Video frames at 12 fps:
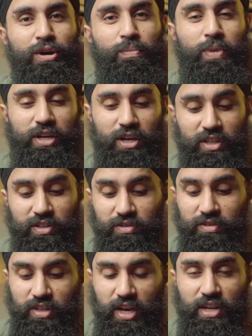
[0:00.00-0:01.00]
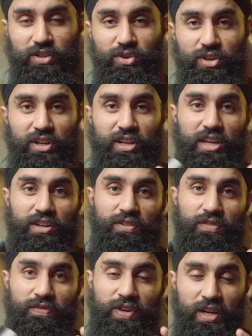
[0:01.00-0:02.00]
But other than that, you're going to get
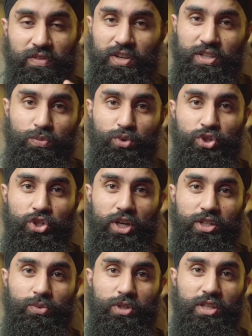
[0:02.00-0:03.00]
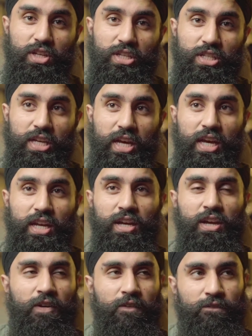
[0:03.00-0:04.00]
very, very smooth shots with this, and
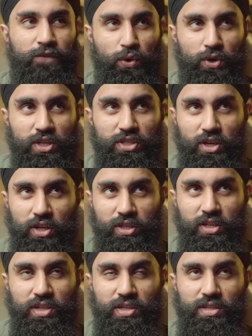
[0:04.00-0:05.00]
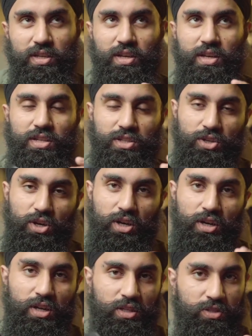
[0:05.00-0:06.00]
focus on this is
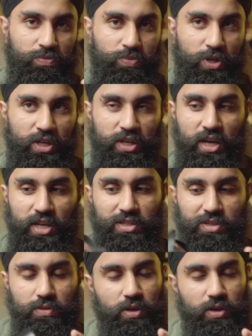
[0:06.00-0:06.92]
good. It's pretty nice.